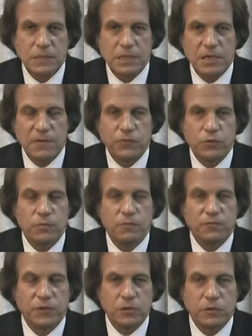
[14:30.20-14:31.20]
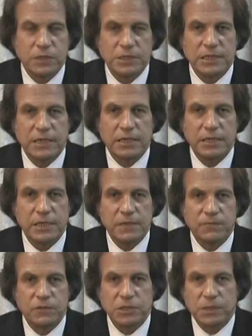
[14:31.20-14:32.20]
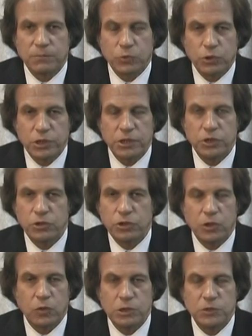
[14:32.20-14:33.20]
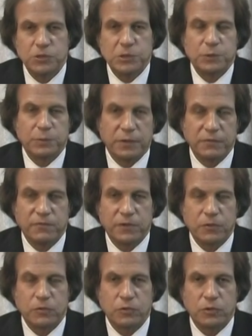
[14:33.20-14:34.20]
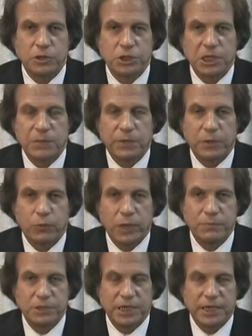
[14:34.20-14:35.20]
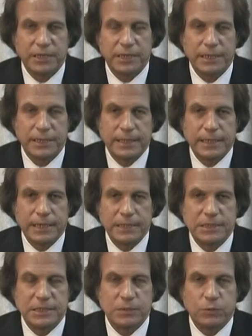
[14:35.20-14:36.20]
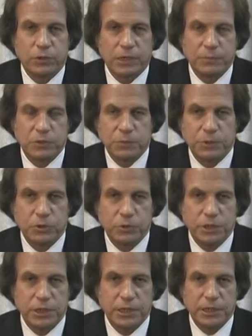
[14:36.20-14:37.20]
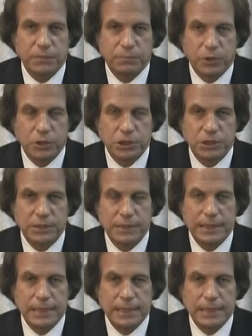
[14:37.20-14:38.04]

If you feel there's a need for some more healing, you can always reach me by phone or checking my website and seeing where I'm going to be doing the healing in person.